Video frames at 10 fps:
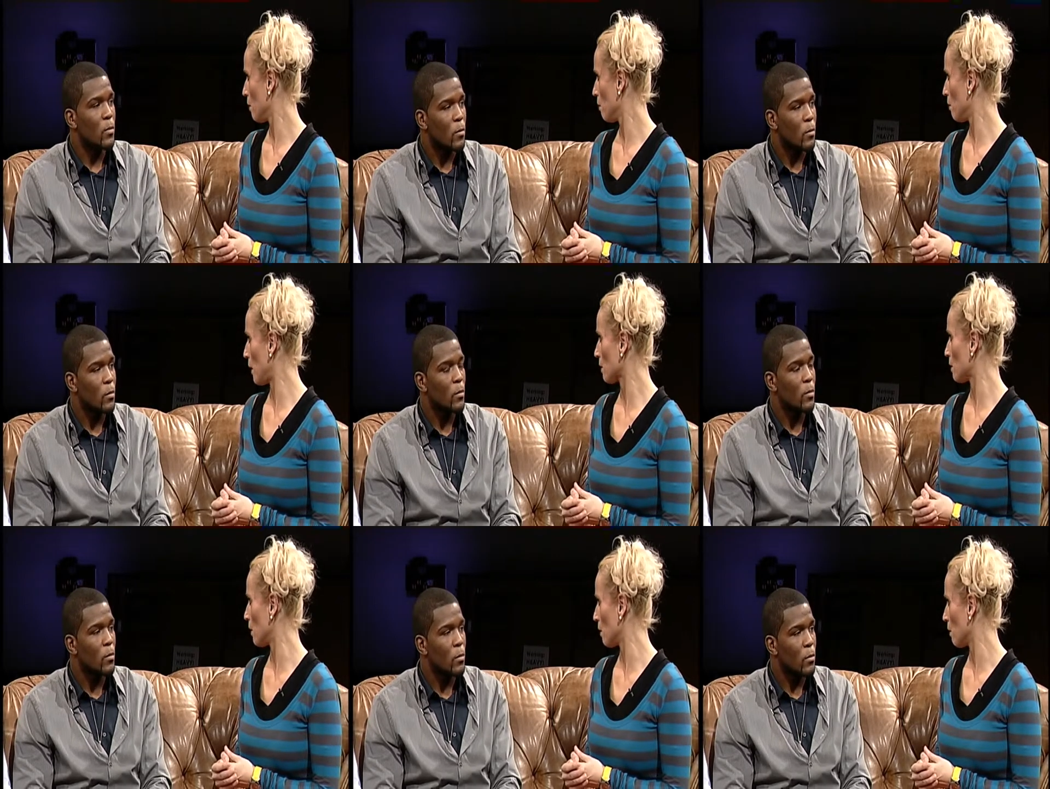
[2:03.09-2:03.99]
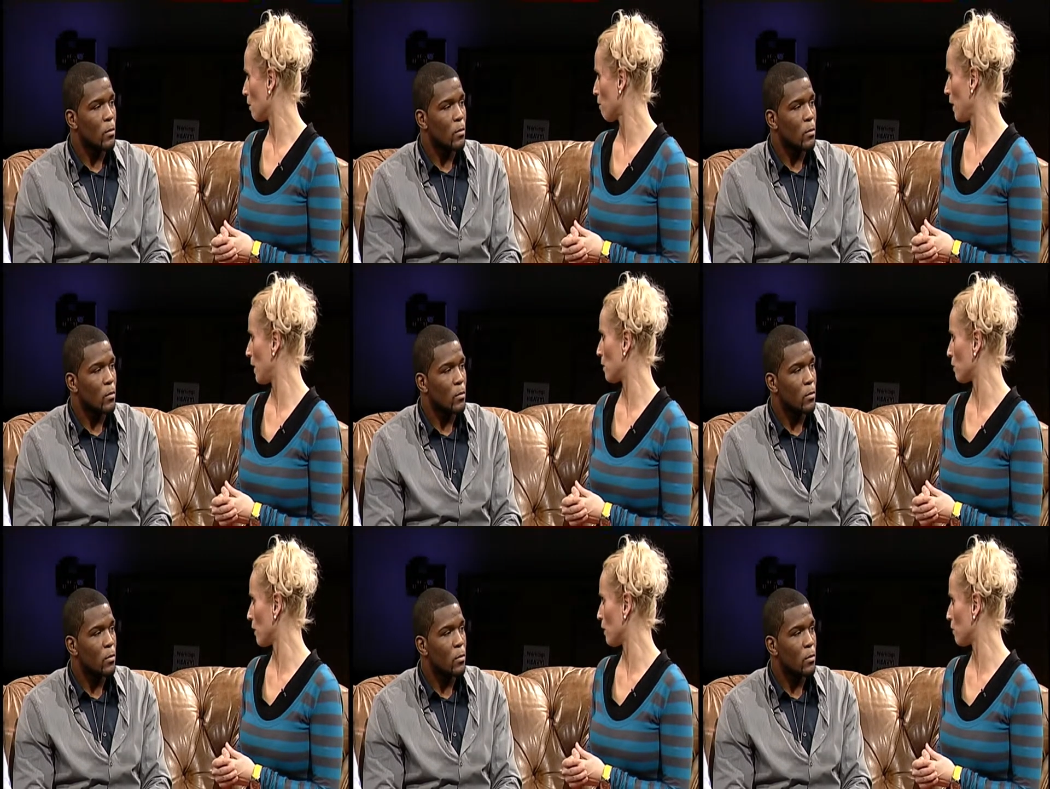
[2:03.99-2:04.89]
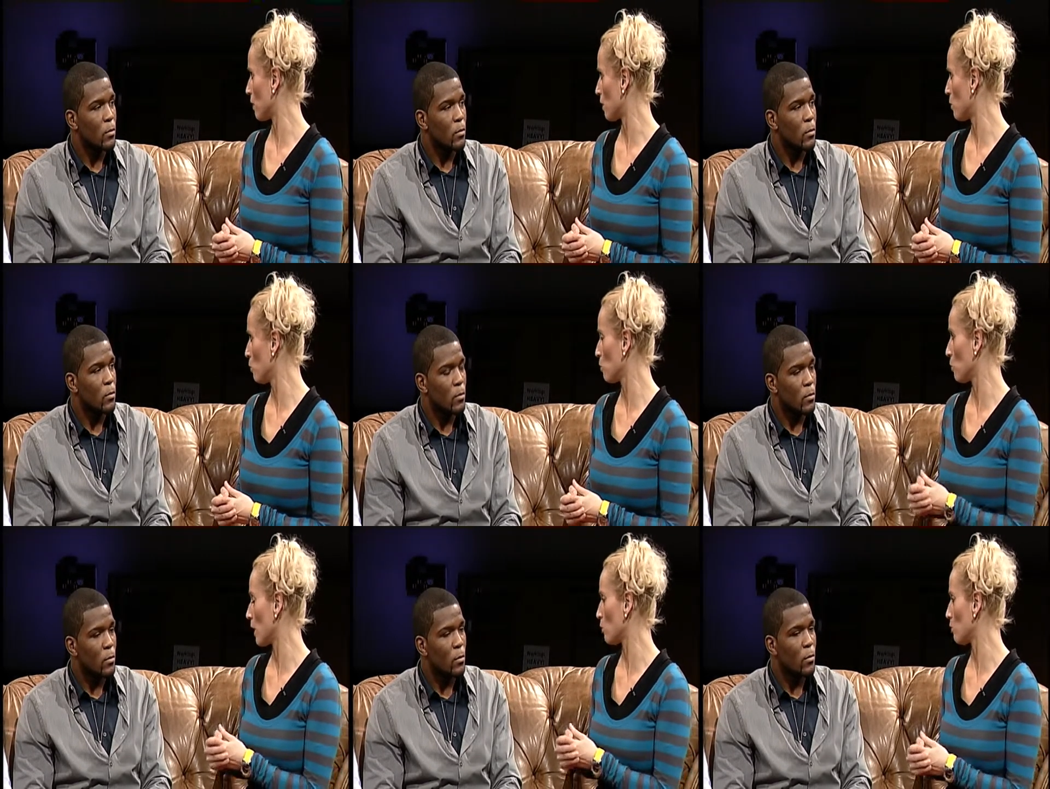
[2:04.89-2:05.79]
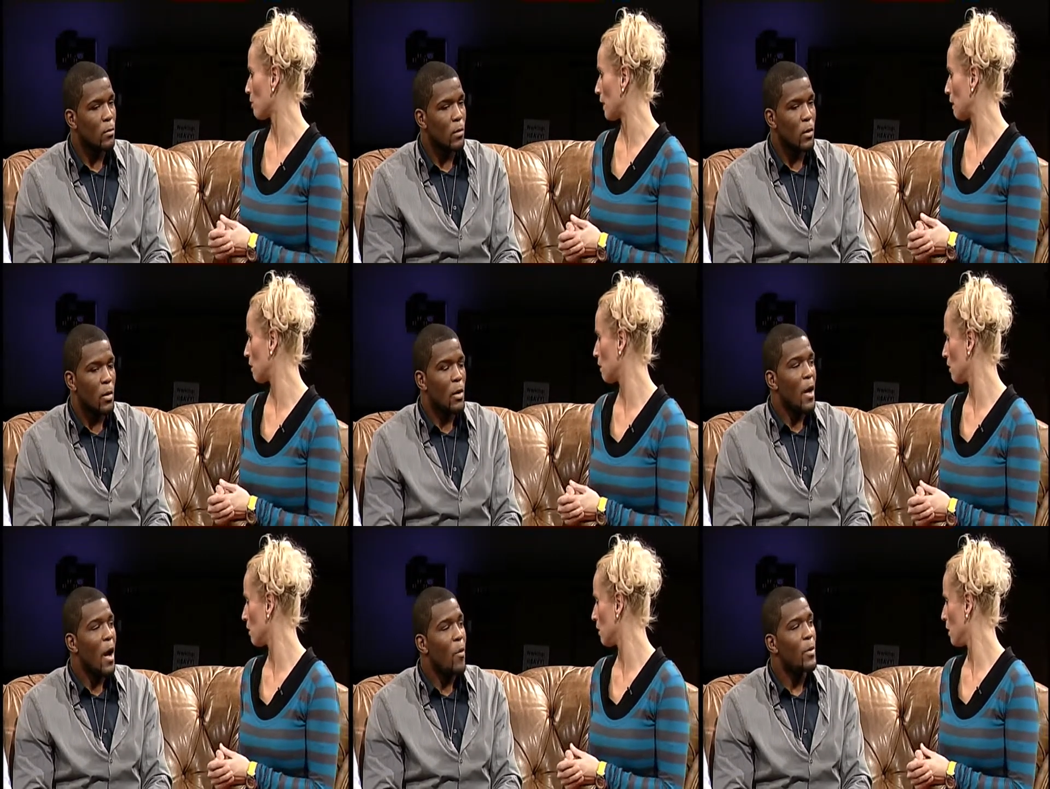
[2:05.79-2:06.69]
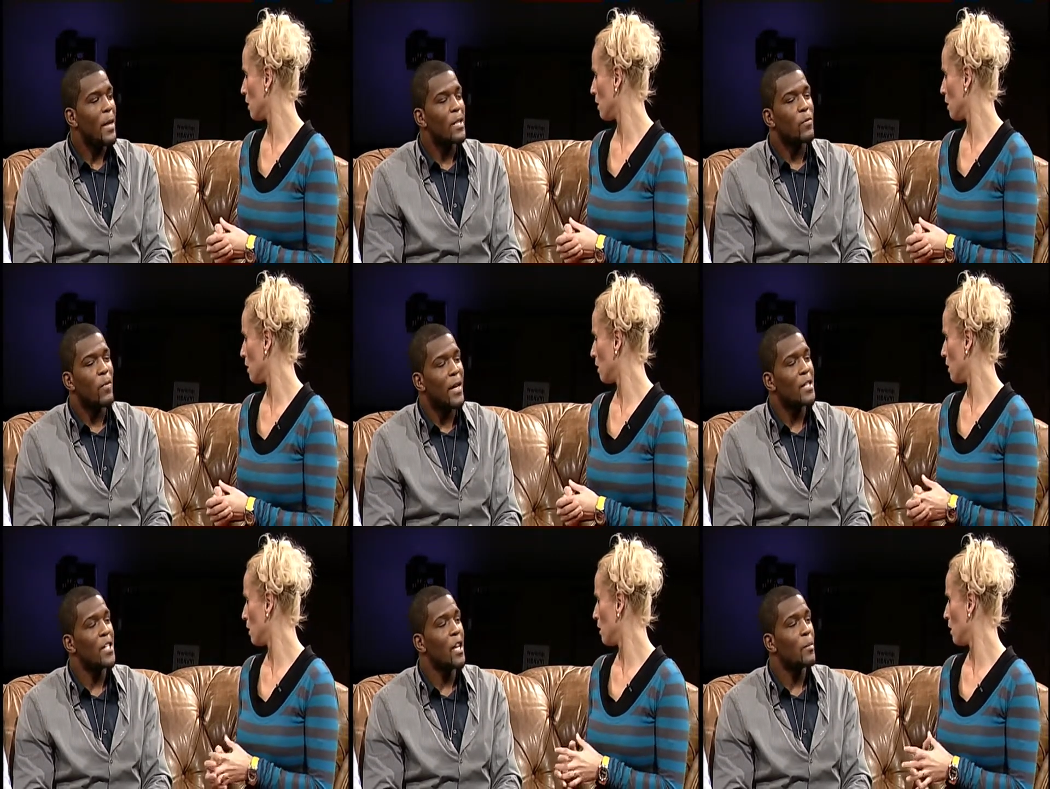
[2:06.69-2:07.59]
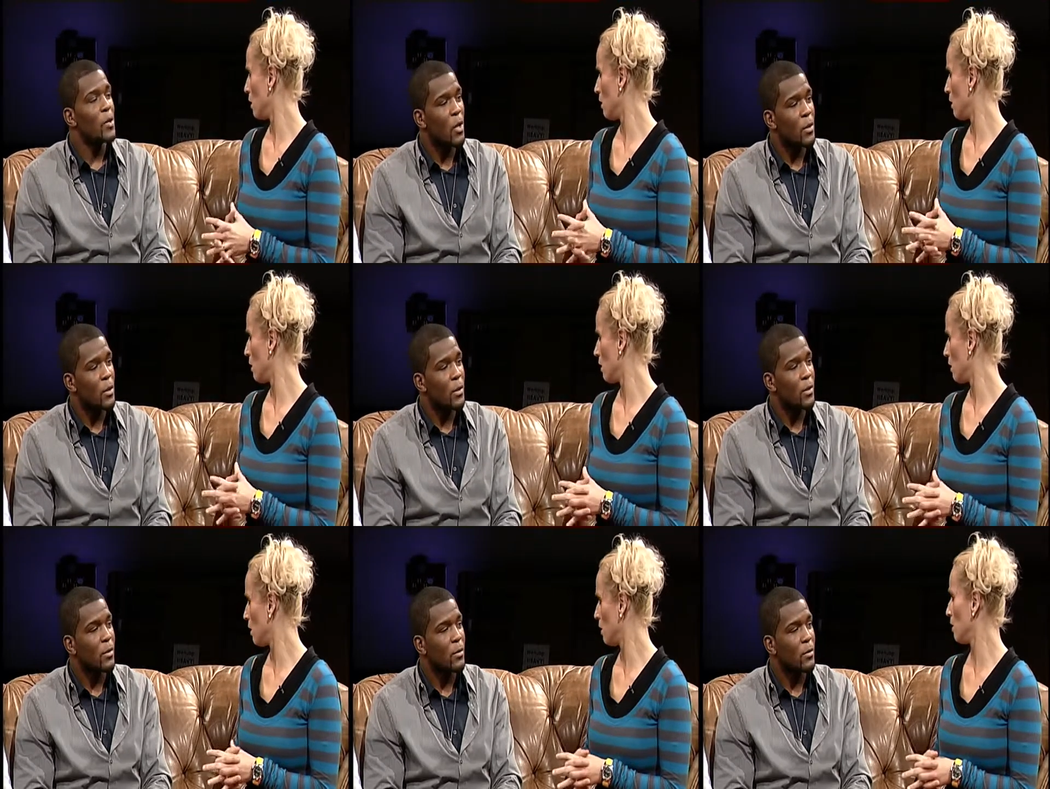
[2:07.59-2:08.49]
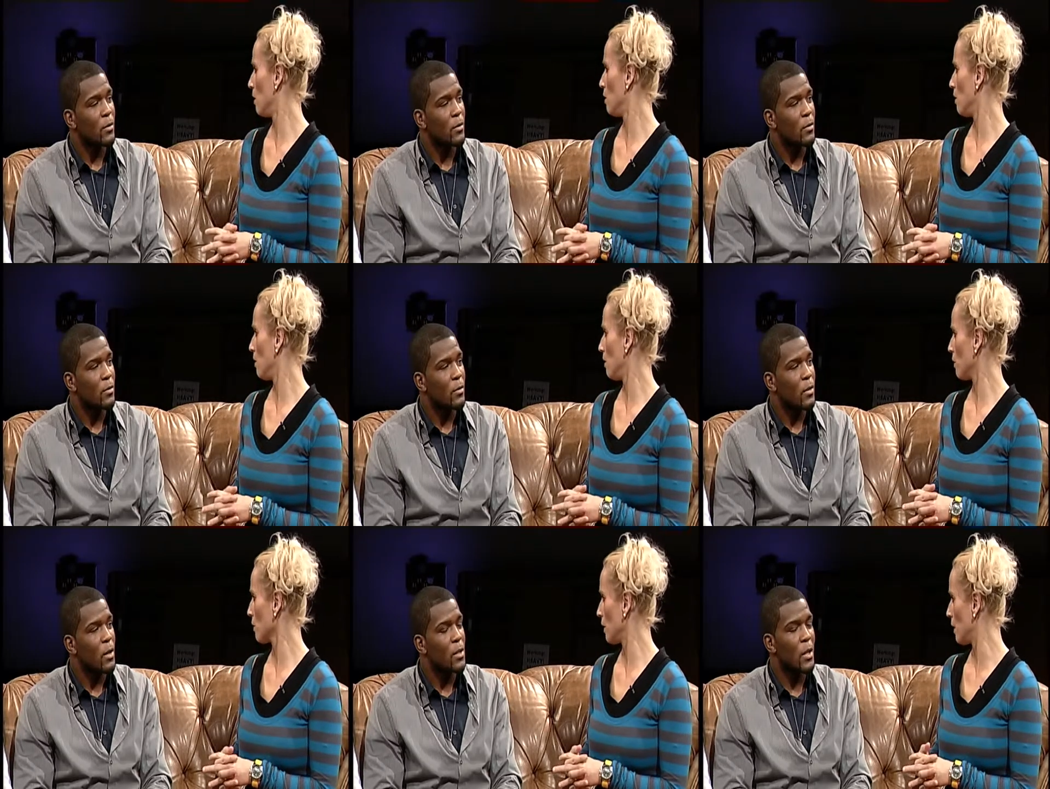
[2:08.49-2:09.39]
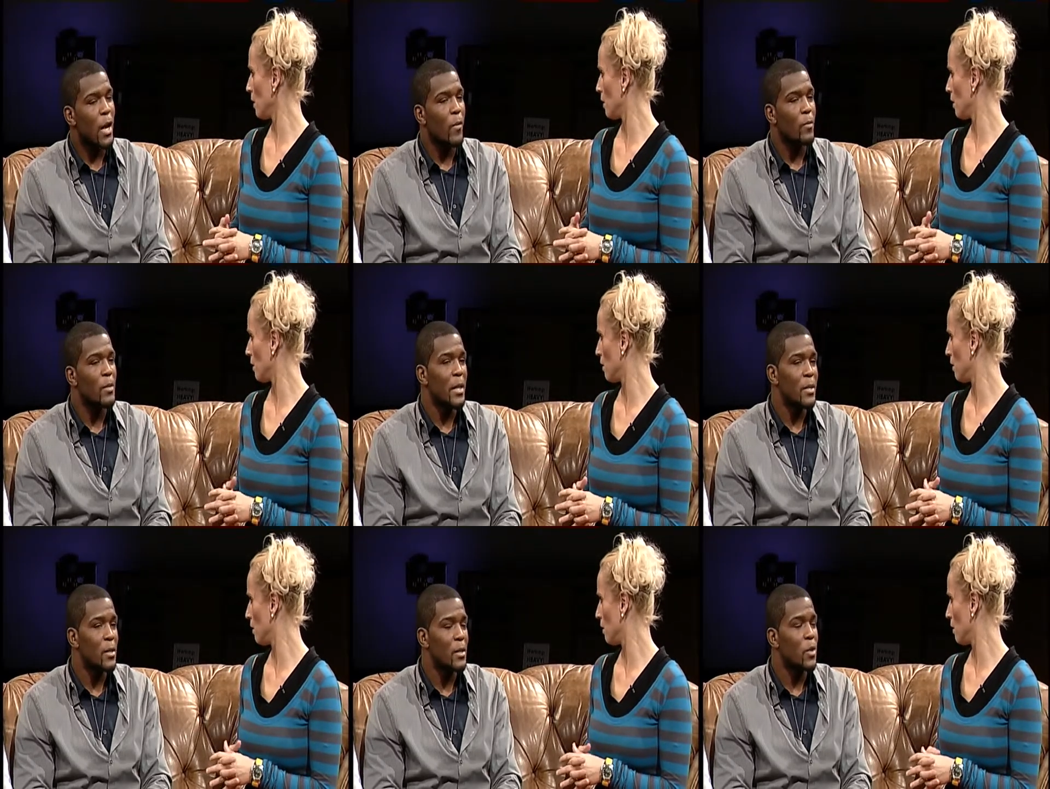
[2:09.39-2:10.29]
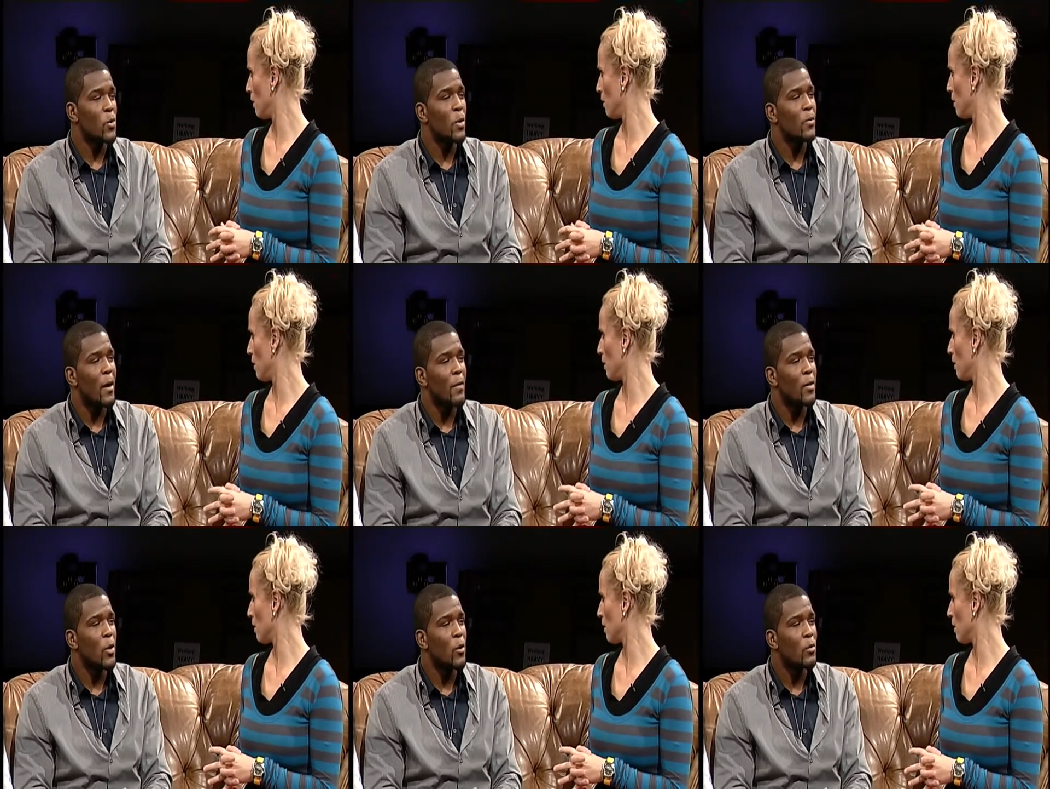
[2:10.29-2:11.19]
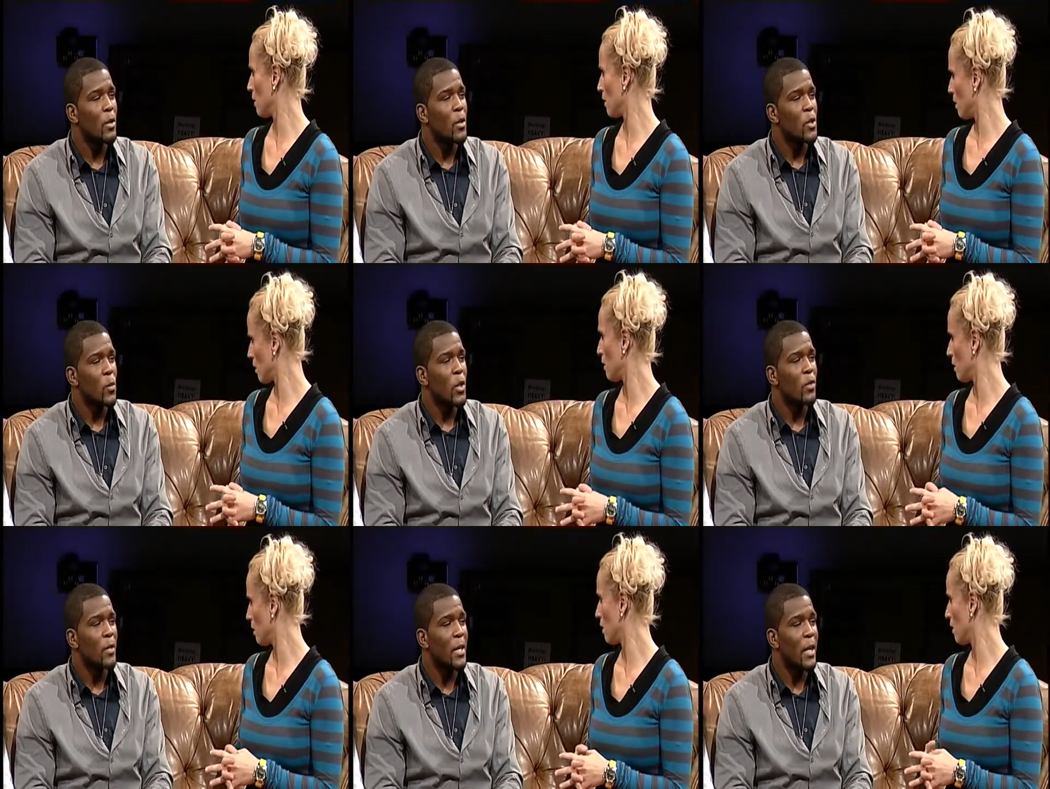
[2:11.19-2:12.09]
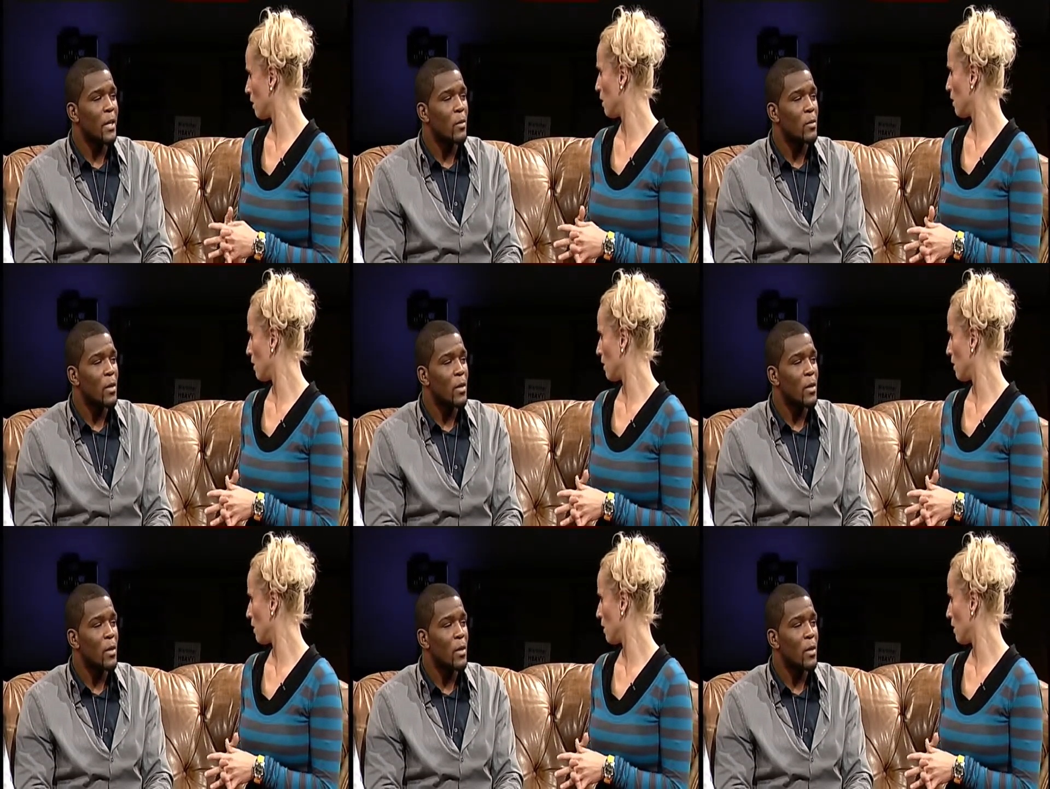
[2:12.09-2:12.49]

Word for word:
Speaker 1: Boxing fighters out there. Who would you like to fight?
Speaker 2: I would like to fight James Kirkland. Okay. He's a guy from Texas. He's 25 and 0, 23 knockouts.